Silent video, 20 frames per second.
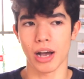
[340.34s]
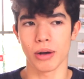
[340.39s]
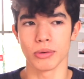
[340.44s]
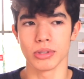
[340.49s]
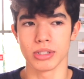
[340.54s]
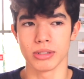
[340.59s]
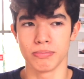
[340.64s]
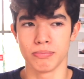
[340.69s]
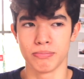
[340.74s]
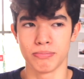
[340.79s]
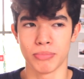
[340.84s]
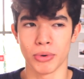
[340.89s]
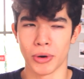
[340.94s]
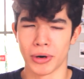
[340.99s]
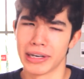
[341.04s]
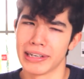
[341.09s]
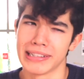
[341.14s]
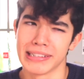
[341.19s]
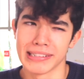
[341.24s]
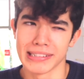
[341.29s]
I was
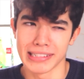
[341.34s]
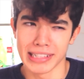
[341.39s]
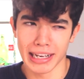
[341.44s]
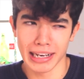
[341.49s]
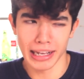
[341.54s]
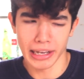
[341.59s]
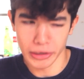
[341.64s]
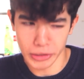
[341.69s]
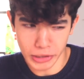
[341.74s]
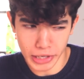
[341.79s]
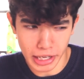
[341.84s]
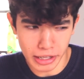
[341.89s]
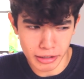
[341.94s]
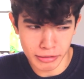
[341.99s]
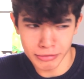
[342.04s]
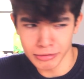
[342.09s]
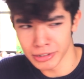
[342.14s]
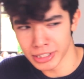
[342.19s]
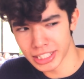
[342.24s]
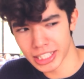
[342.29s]
born in San Diego,
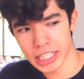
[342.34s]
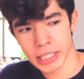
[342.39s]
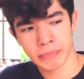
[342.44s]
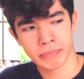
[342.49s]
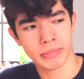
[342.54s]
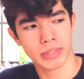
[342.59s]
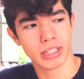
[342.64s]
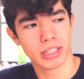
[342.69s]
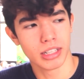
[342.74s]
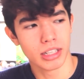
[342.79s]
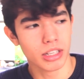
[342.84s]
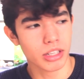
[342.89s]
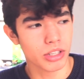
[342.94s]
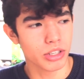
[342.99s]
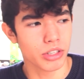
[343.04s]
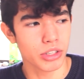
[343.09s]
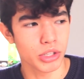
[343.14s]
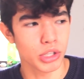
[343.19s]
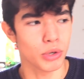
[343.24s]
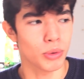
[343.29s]
California.
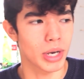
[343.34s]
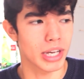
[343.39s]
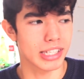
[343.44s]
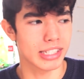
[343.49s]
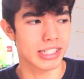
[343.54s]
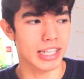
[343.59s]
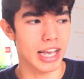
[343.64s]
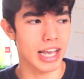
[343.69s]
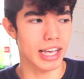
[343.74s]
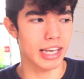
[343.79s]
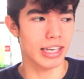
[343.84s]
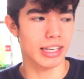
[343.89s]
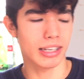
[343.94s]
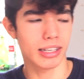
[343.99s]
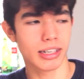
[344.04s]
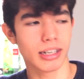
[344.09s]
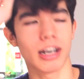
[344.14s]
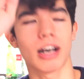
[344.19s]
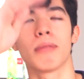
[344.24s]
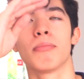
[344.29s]
USA,
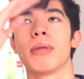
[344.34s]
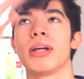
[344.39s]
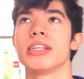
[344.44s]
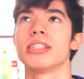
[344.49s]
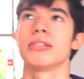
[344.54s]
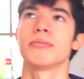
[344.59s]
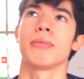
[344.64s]
God bless